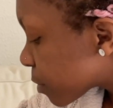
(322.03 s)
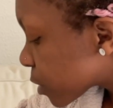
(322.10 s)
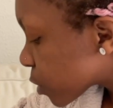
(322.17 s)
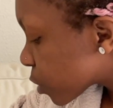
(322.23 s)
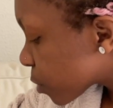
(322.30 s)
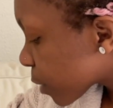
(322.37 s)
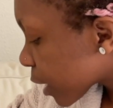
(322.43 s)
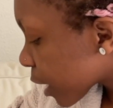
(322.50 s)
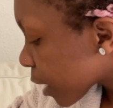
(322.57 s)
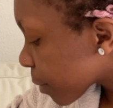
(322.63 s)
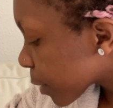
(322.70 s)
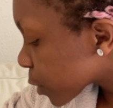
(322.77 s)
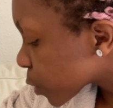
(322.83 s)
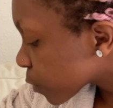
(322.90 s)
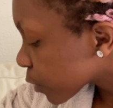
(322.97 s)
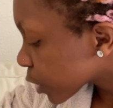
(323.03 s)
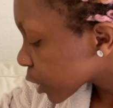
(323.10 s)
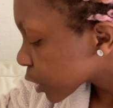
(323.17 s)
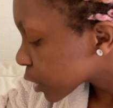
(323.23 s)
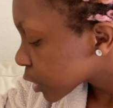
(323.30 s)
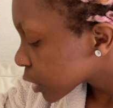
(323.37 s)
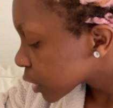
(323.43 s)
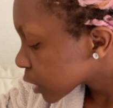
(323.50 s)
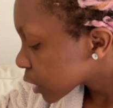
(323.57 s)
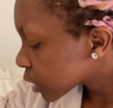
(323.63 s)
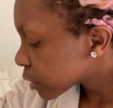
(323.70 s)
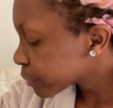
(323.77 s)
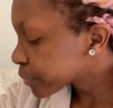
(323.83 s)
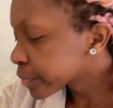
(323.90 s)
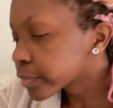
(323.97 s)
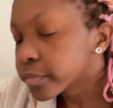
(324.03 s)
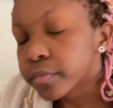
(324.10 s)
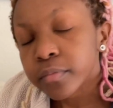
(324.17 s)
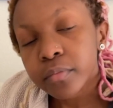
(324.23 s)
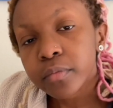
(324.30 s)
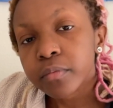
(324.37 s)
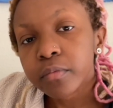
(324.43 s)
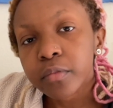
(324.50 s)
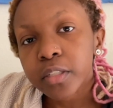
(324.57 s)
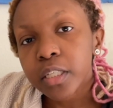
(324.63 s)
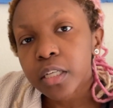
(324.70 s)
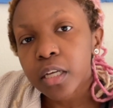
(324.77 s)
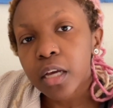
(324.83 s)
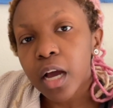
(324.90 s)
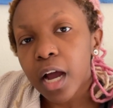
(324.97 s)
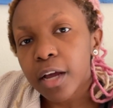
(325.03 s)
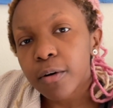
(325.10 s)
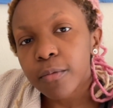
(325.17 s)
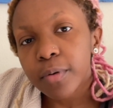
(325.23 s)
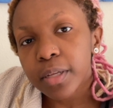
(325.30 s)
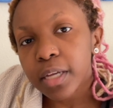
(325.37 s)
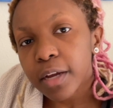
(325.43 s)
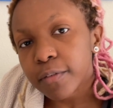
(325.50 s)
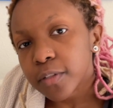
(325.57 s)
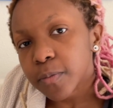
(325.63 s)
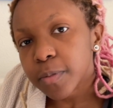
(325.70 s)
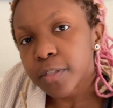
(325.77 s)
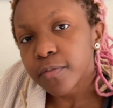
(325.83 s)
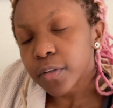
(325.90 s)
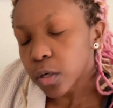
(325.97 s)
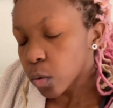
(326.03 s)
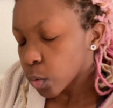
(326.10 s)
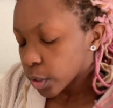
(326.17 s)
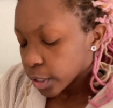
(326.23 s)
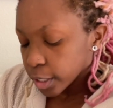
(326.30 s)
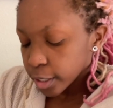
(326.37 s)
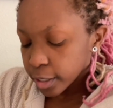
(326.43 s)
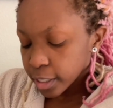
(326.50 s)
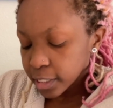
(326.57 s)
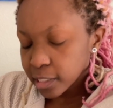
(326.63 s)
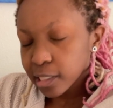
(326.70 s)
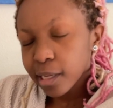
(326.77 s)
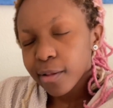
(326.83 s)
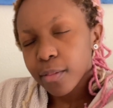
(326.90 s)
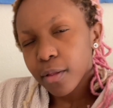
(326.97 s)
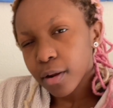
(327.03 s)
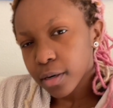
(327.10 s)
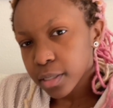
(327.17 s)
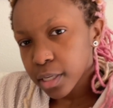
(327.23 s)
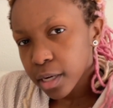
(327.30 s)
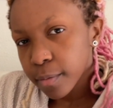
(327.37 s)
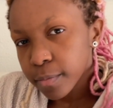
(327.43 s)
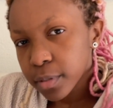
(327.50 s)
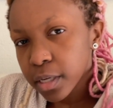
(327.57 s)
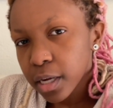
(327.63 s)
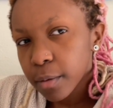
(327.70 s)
I'll do my eyebrows first. I don't really have a specific order because a lot of times